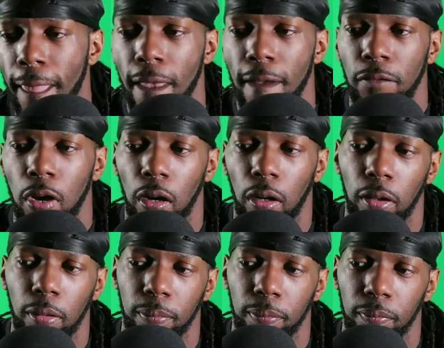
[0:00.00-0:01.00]

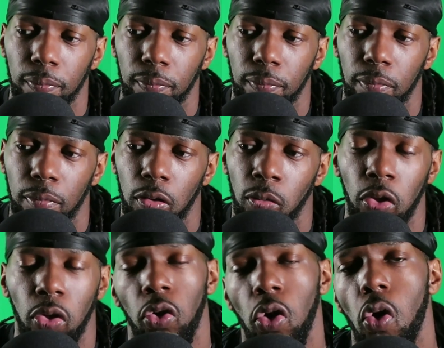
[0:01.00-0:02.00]
when your
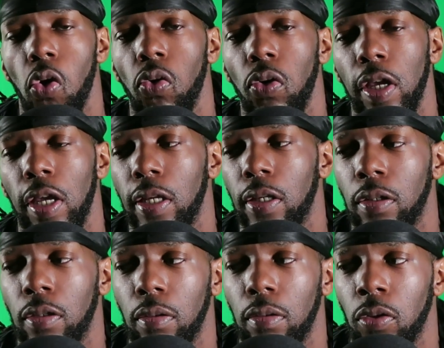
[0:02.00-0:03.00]
goal is
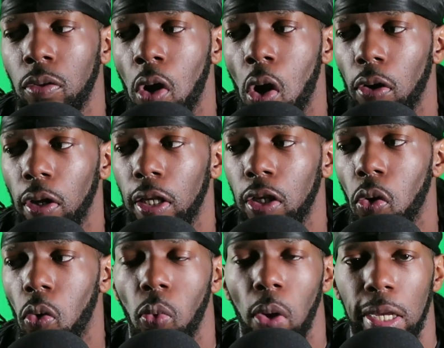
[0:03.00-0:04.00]
targeting your
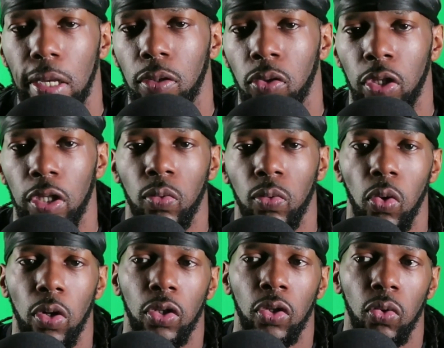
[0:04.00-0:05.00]
weight, you just want
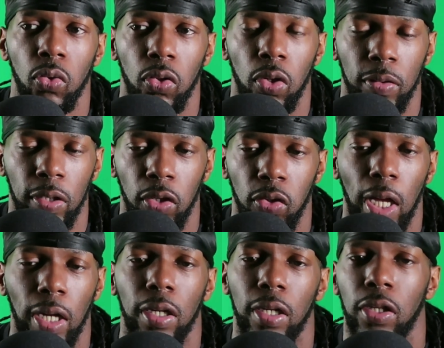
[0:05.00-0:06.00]
to, you know what I'm saying, you gotta look
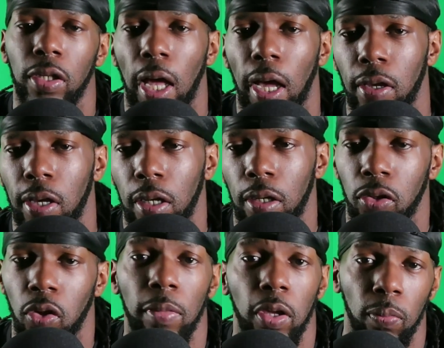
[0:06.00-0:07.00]
at your diet, you gotta look at your
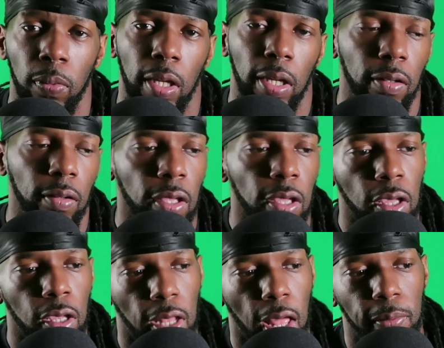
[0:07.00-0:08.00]
meal plan. A lot
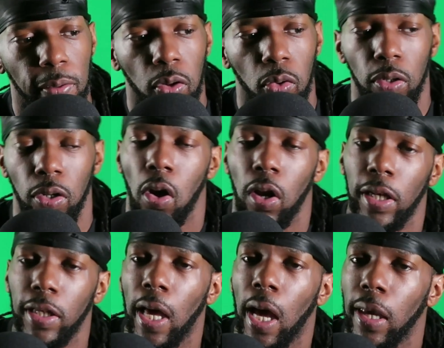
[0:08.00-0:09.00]
of people don't want to call that a
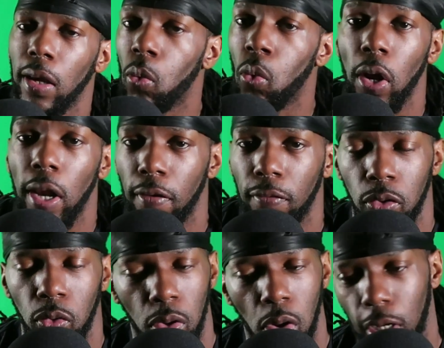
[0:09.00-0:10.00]
diet, whatever. You want to
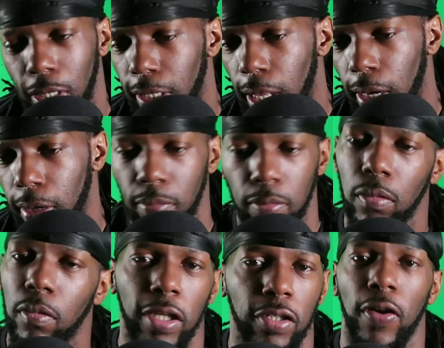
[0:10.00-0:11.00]
call it a diet, that's
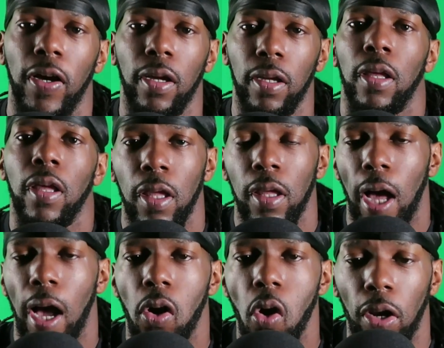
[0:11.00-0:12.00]
fine. I'll
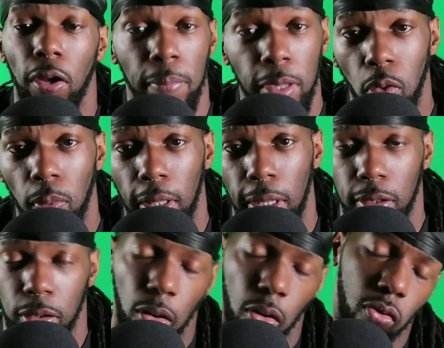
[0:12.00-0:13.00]
call it a meal plan.
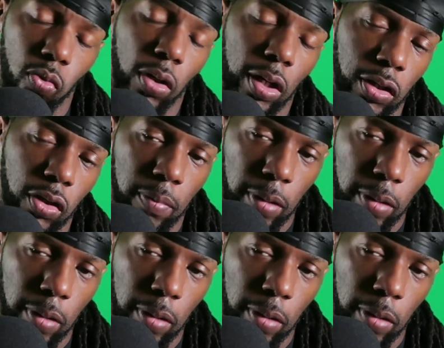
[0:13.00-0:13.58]
So you want to look at your meal